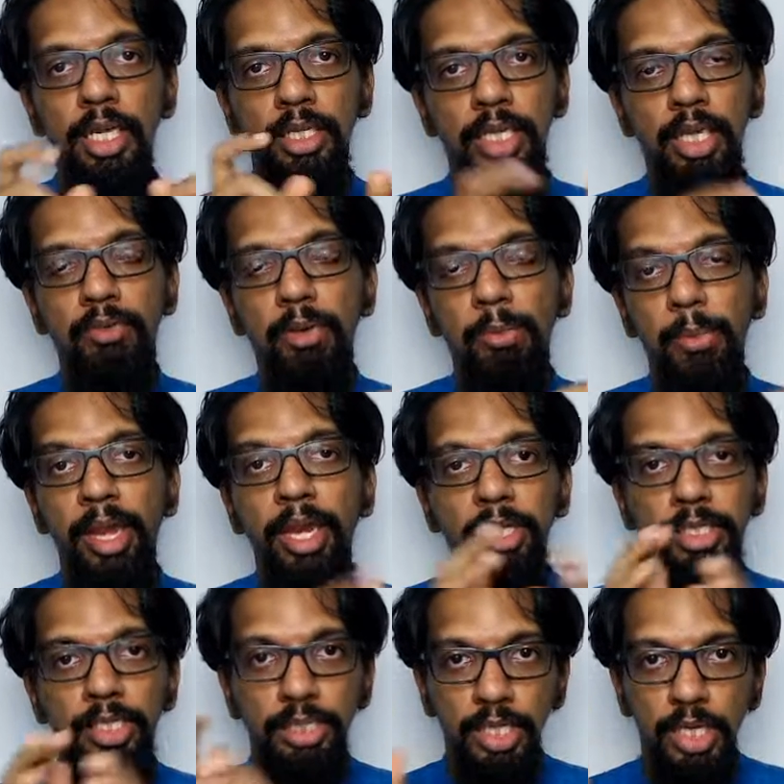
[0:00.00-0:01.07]
and they will
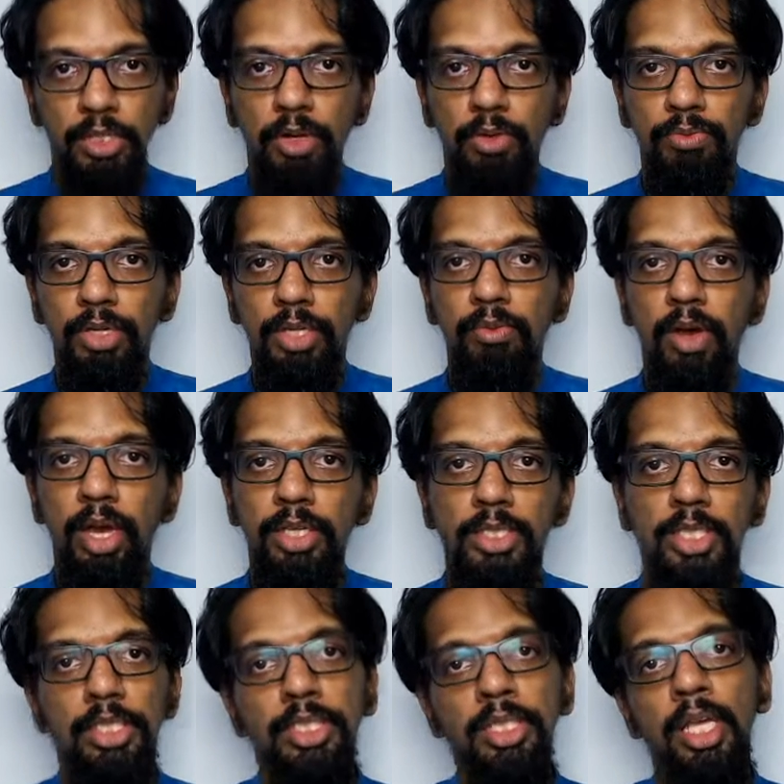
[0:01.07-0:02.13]
manage a set of
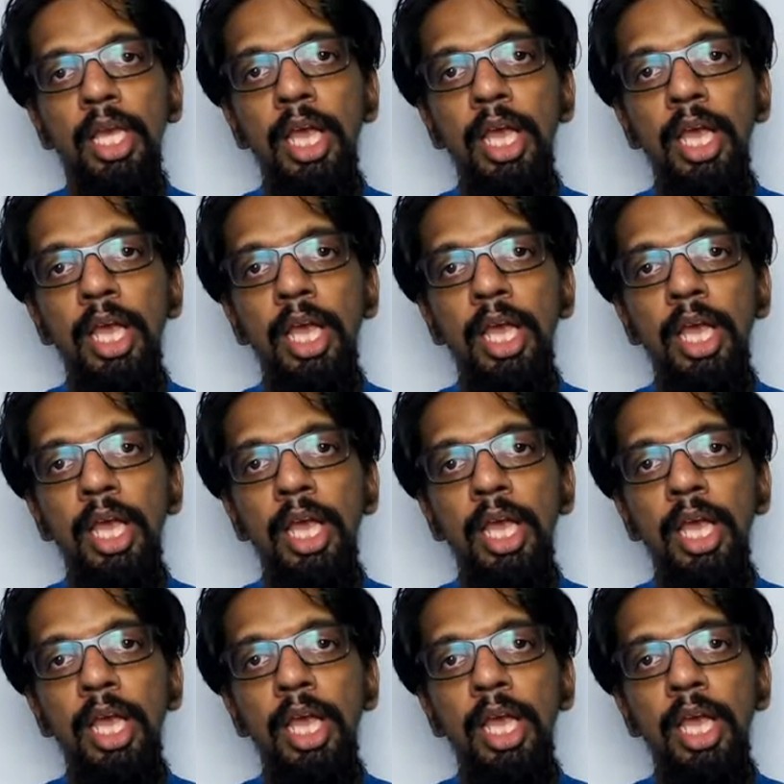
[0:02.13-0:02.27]
devices,